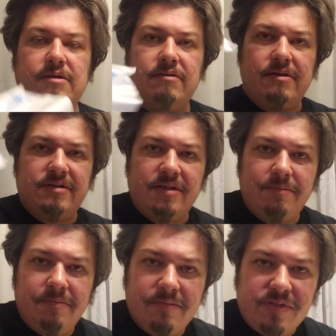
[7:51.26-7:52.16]

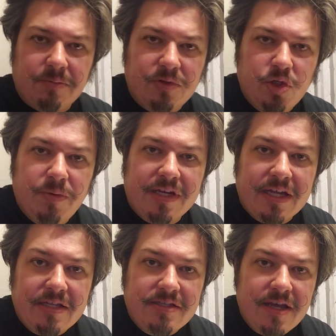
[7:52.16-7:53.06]
some
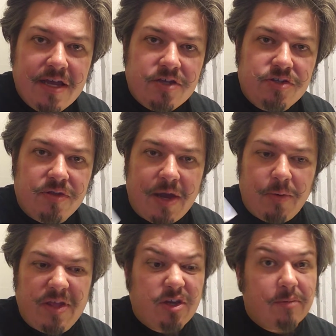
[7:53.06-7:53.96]
lubricant, so that
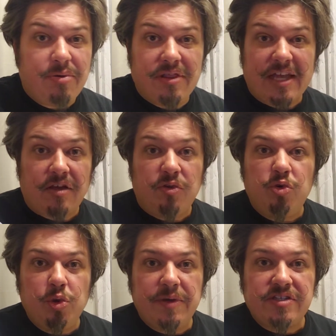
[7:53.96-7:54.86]
way you can put like on the
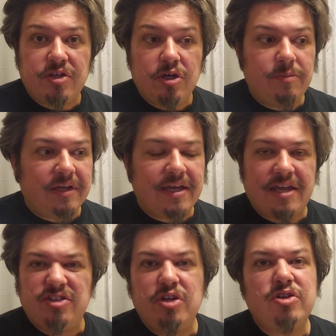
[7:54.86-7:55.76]
Rubik's cube in
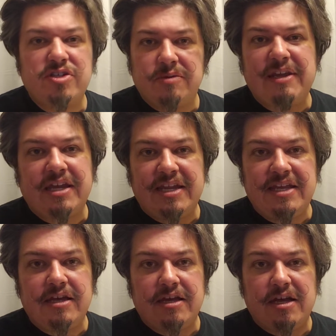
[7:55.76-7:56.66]
case, just to make
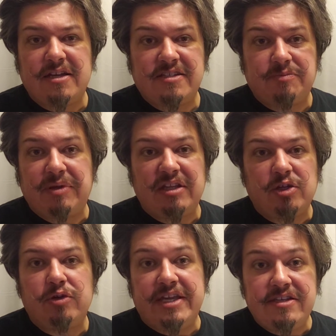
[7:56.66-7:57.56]
it spin a
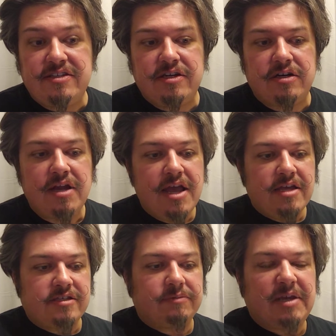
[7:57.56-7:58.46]
little easier.
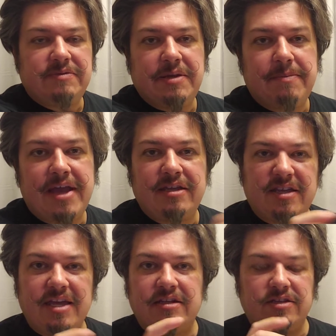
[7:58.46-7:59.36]
Sometimes they might
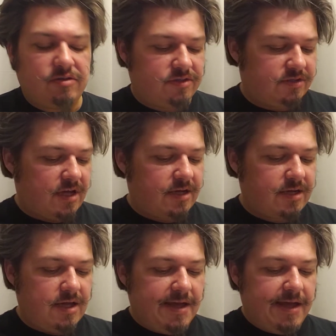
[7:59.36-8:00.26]
get a little stuck.
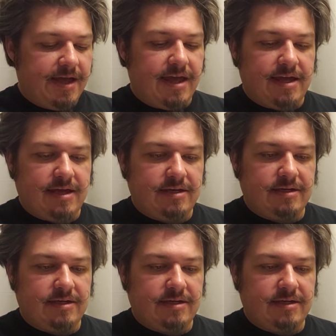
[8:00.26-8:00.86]
And